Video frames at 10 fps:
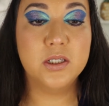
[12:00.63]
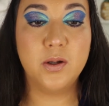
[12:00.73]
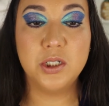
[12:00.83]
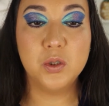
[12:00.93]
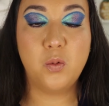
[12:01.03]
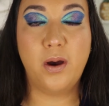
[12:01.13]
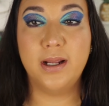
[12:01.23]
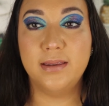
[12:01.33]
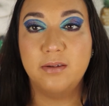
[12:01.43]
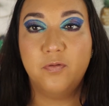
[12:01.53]
So I just
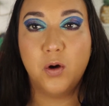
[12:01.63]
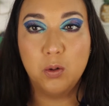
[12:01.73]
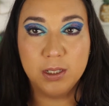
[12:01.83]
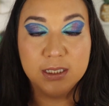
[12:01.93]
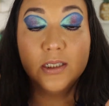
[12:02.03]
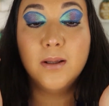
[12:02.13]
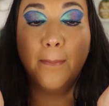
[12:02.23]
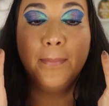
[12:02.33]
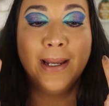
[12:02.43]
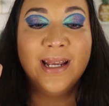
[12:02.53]
wanted the focus to
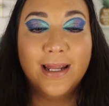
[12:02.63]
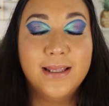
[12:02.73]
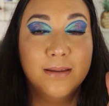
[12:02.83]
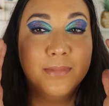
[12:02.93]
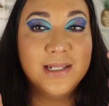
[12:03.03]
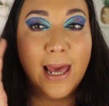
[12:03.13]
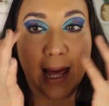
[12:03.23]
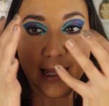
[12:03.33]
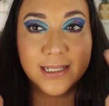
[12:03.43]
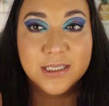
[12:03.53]
be like the
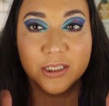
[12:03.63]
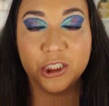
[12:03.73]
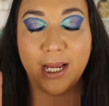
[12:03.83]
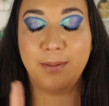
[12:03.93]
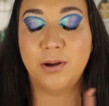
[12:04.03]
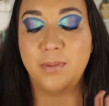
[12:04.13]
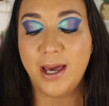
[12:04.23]
metallics and the shape of my